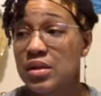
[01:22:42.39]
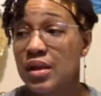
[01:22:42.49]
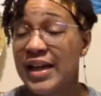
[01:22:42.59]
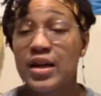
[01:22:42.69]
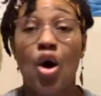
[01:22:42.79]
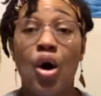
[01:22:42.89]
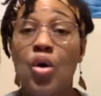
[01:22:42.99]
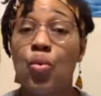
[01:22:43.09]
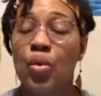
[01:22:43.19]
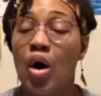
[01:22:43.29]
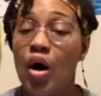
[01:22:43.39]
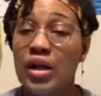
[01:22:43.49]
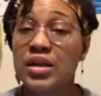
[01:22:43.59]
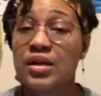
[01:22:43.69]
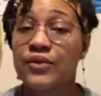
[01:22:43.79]
like all
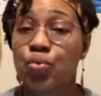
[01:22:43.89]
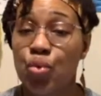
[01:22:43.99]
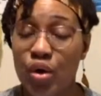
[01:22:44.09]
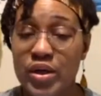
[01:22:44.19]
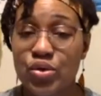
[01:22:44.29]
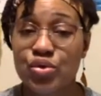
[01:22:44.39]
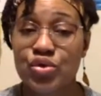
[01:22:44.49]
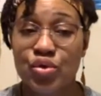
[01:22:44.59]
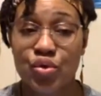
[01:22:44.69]
of Royal's